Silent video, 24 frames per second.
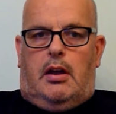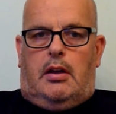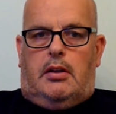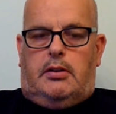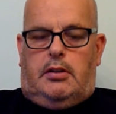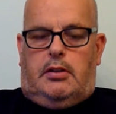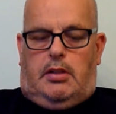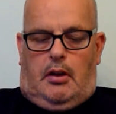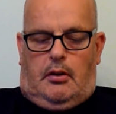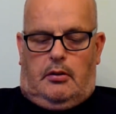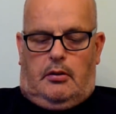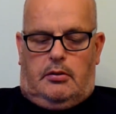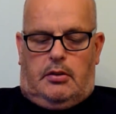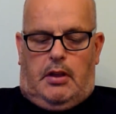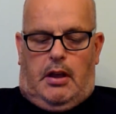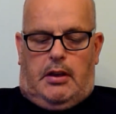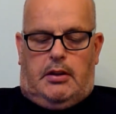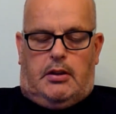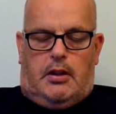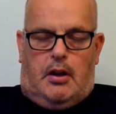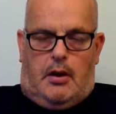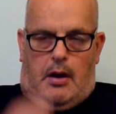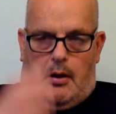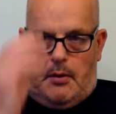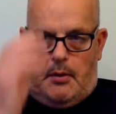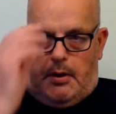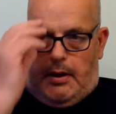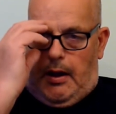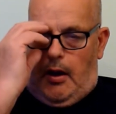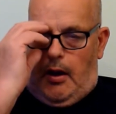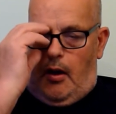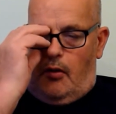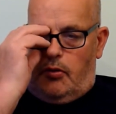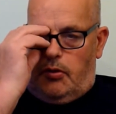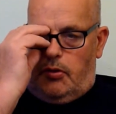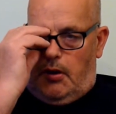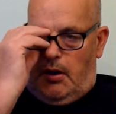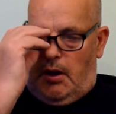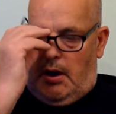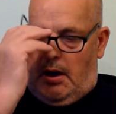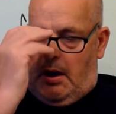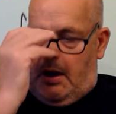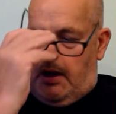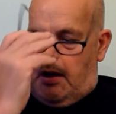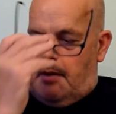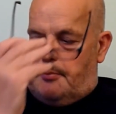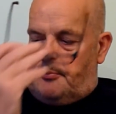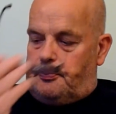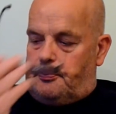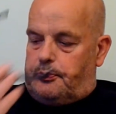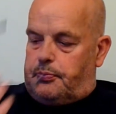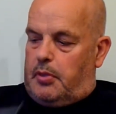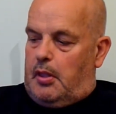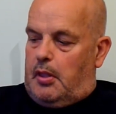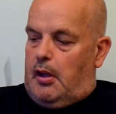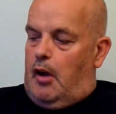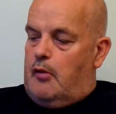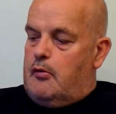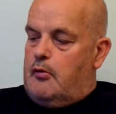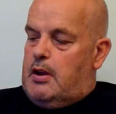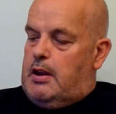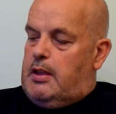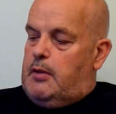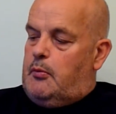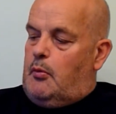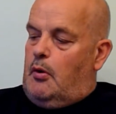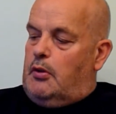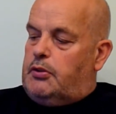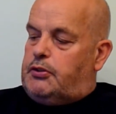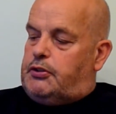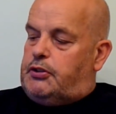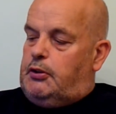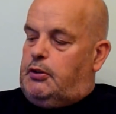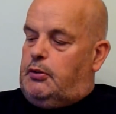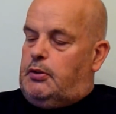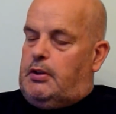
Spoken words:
you know, let you know how I get on. I really want to do